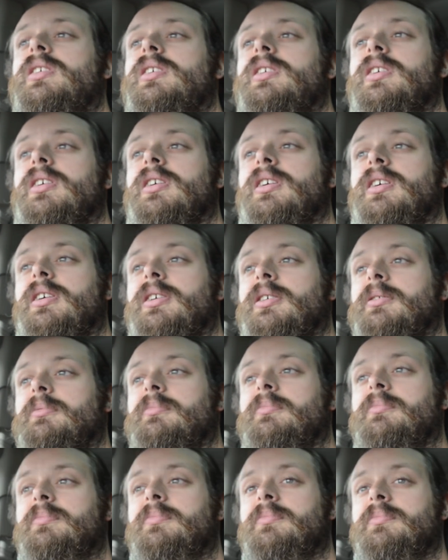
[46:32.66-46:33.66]
And
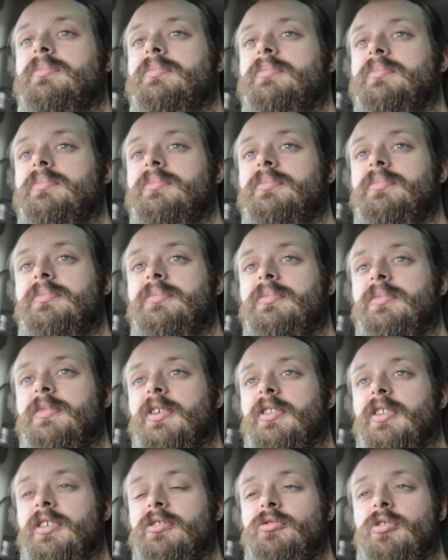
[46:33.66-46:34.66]

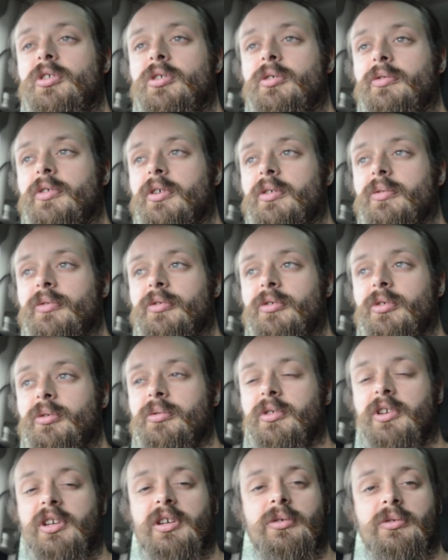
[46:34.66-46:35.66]
then drove on through
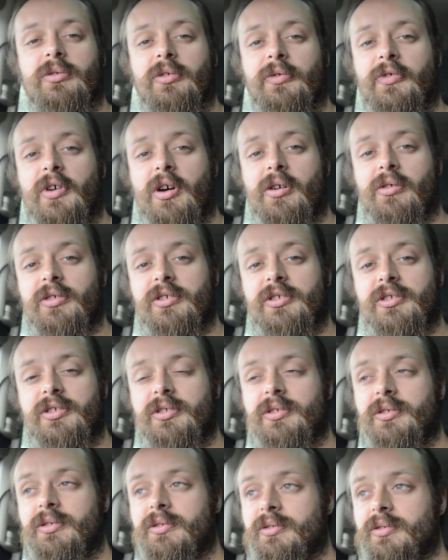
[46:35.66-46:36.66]
the Kilner
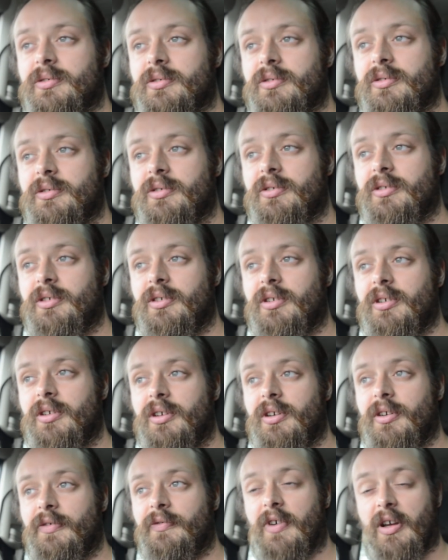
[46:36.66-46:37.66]
Forest
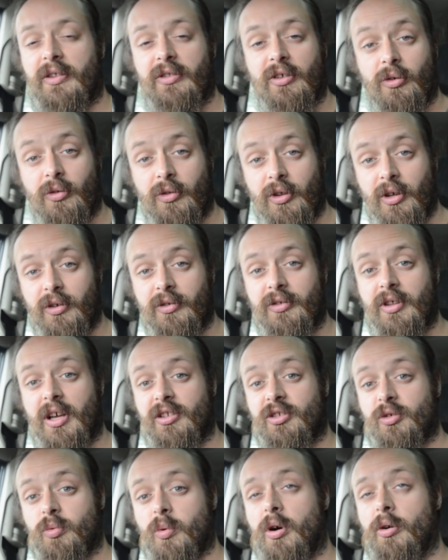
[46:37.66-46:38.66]
and that
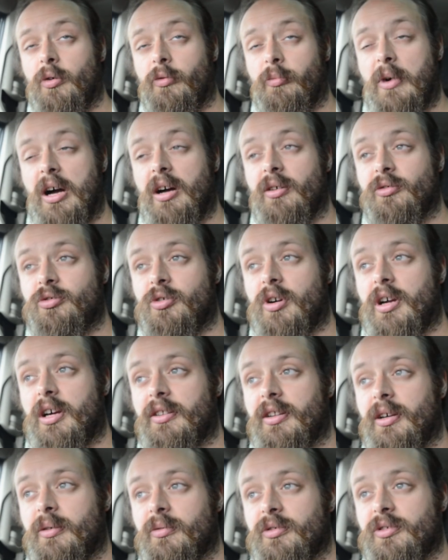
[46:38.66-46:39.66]
12-mile track.
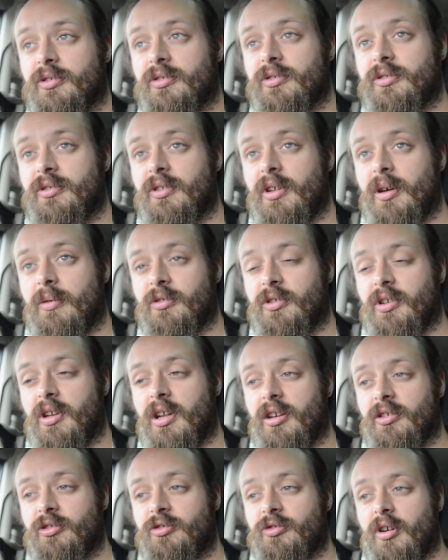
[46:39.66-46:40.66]
That was a
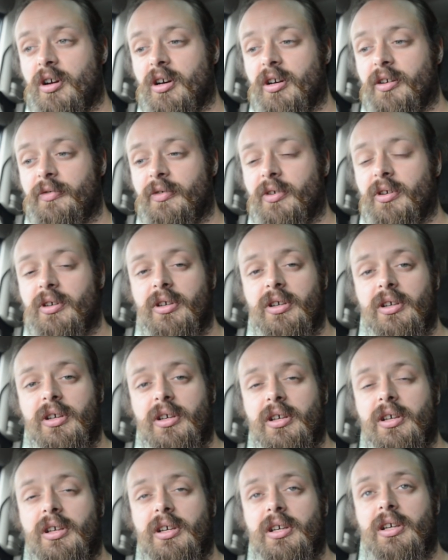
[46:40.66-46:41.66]
nice drive.
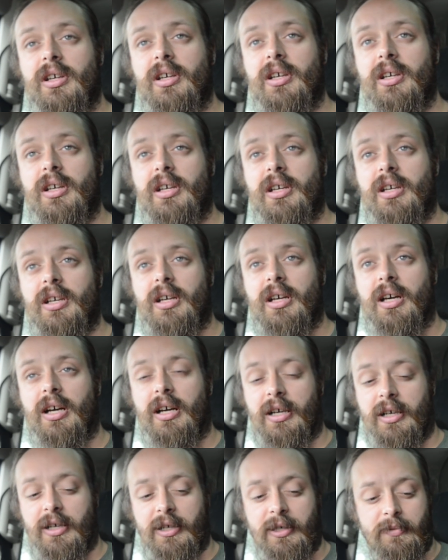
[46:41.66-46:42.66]

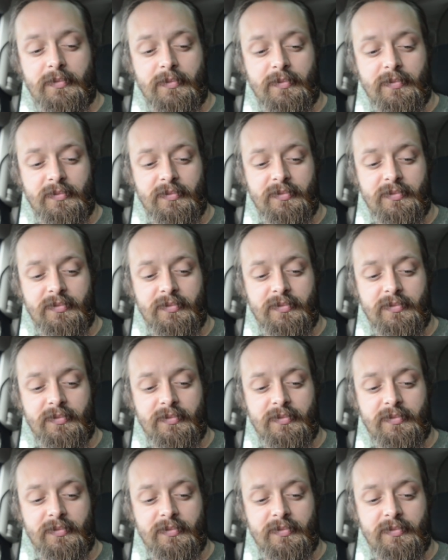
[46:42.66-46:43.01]
Alright,